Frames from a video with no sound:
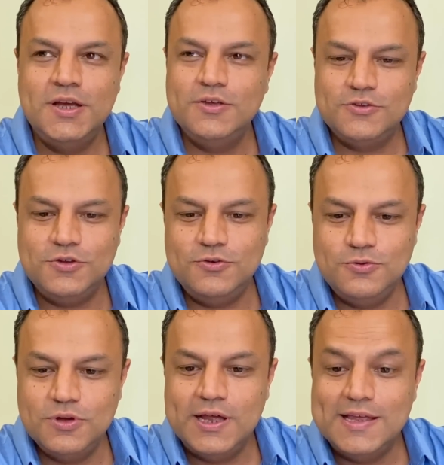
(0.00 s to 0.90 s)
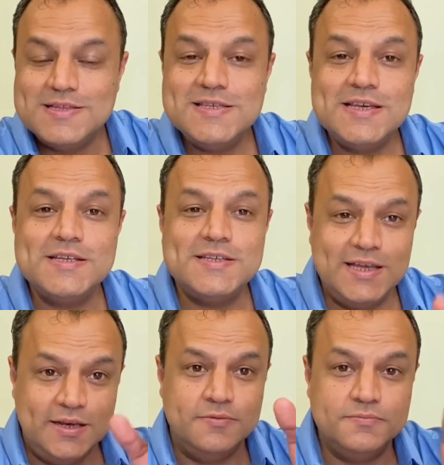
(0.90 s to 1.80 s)
So you do
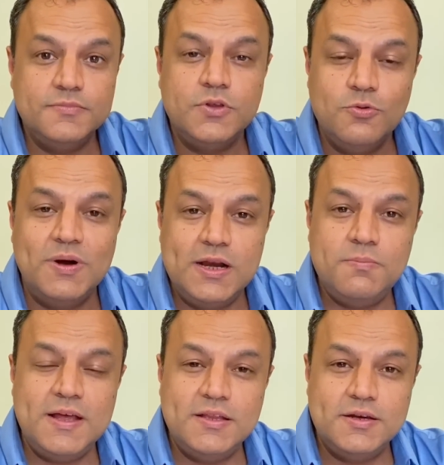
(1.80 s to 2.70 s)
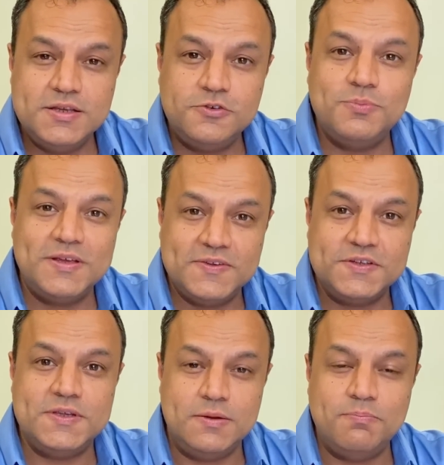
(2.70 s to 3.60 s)
16. You multiply the digits by
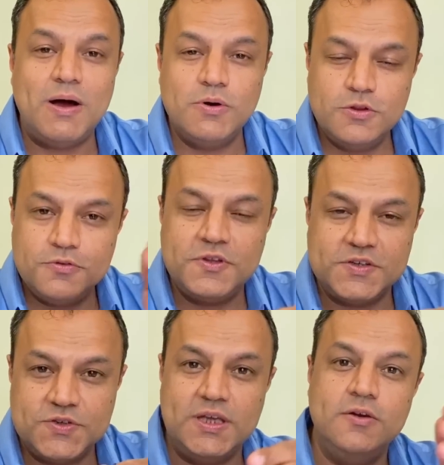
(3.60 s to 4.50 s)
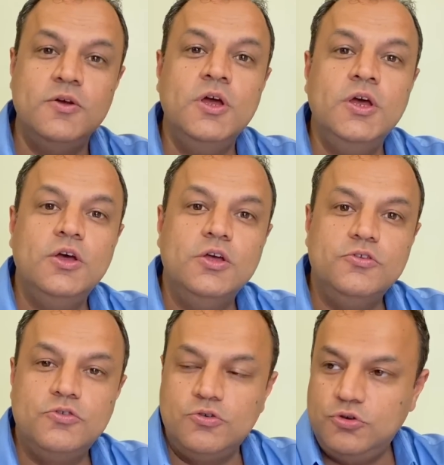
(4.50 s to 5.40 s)
16, powers of 16.
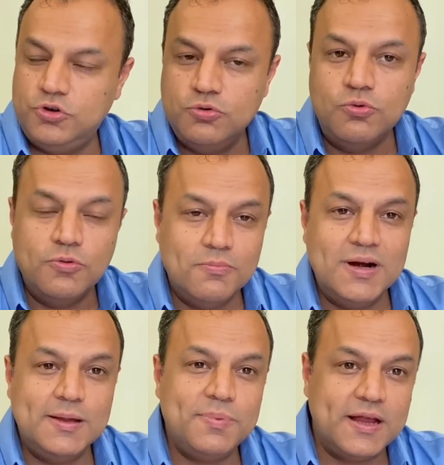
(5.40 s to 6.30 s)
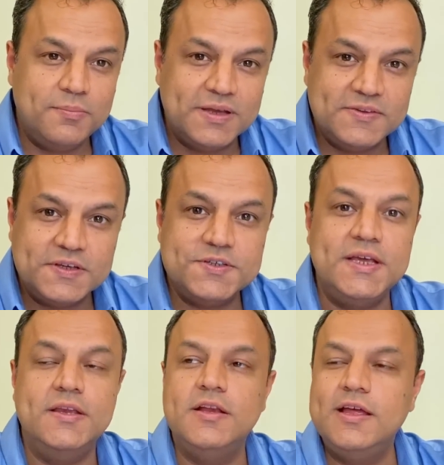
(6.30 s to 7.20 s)
So 2 multiplied by
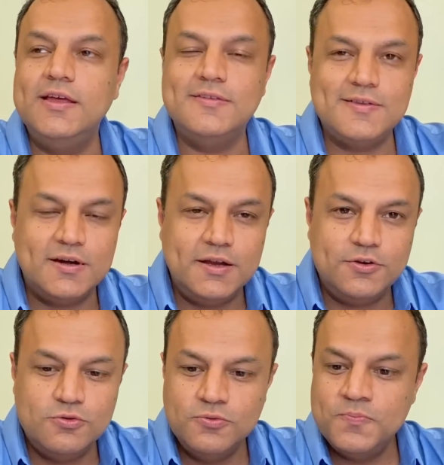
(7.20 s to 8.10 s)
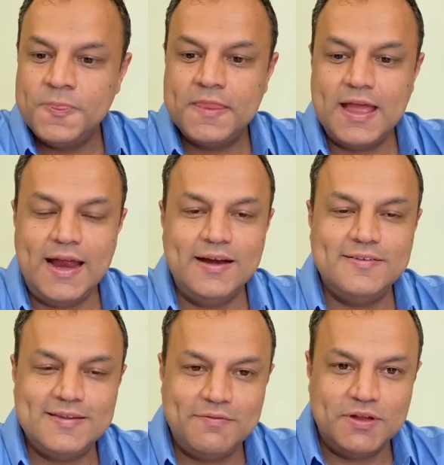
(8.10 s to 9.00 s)
16 is 32. And
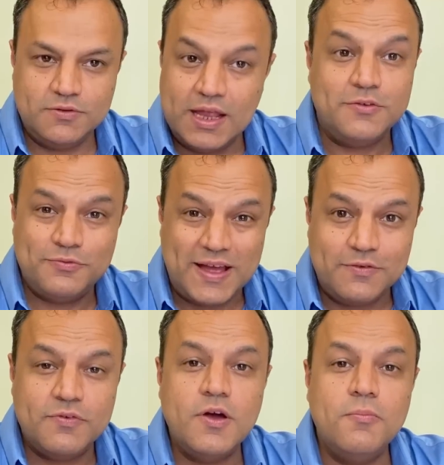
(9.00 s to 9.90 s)
7, that's 5.